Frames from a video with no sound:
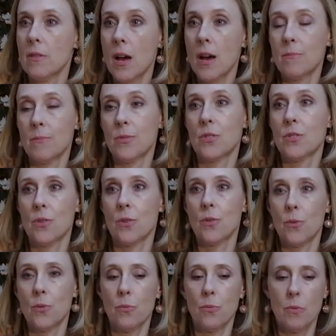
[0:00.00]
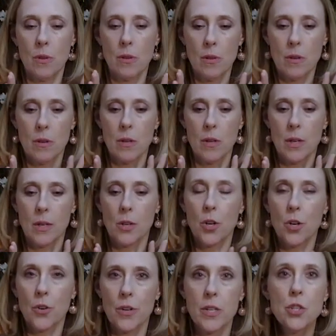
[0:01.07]
I'm so
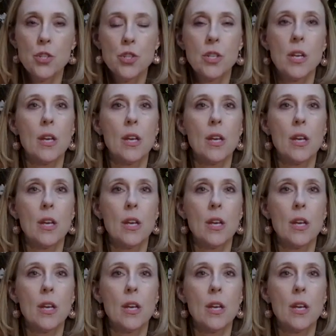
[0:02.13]
encouraged